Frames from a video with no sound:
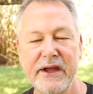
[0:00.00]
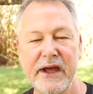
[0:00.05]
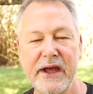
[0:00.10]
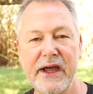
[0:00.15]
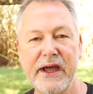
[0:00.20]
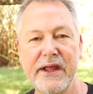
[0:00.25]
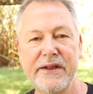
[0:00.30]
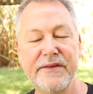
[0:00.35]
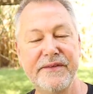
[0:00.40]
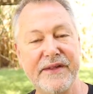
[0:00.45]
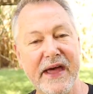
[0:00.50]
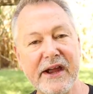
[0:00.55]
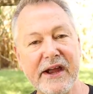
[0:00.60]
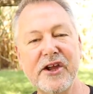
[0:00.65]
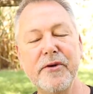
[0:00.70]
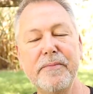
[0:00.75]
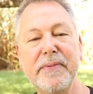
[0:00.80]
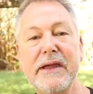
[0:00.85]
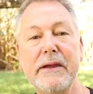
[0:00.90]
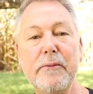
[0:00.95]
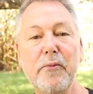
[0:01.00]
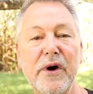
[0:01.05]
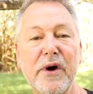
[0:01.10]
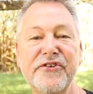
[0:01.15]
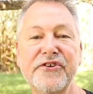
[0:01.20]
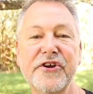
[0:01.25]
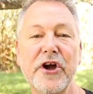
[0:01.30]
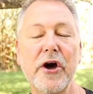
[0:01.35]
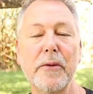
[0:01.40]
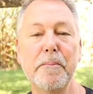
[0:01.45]
and that could be
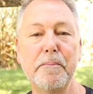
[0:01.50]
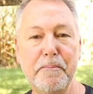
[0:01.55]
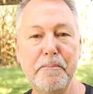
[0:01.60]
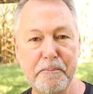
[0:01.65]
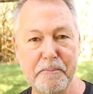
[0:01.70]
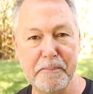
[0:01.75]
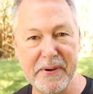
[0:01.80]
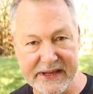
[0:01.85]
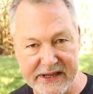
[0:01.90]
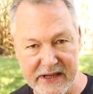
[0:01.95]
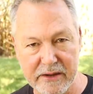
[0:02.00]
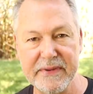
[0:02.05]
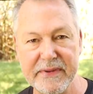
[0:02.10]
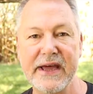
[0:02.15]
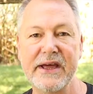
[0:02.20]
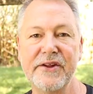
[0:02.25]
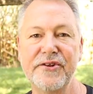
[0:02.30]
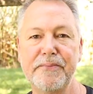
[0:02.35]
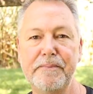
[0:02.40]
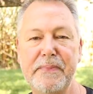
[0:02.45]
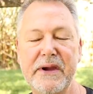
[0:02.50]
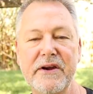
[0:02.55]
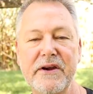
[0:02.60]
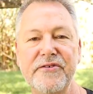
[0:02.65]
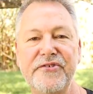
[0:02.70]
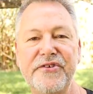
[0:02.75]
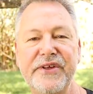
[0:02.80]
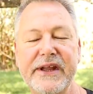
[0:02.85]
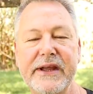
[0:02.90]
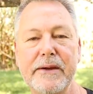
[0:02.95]
what's called PMS,
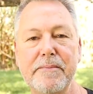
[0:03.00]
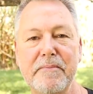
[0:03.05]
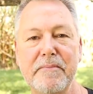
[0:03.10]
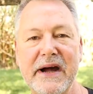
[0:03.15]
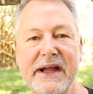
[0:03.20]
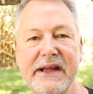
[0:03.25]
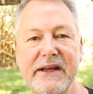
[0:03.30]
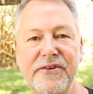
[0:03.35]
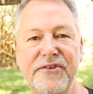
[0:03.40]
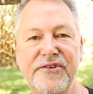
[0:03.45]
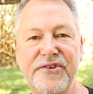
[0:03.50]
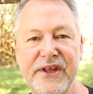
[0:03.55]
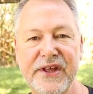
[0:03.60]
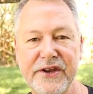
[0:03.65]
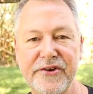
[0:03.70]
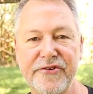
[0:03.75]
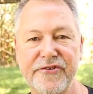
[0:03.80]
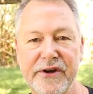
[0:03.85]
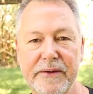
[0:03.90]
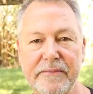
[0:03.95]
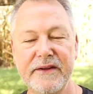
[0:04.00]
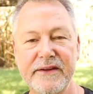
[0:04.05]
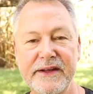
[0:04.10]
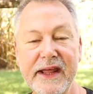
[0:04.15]
parasitic mite syndrome.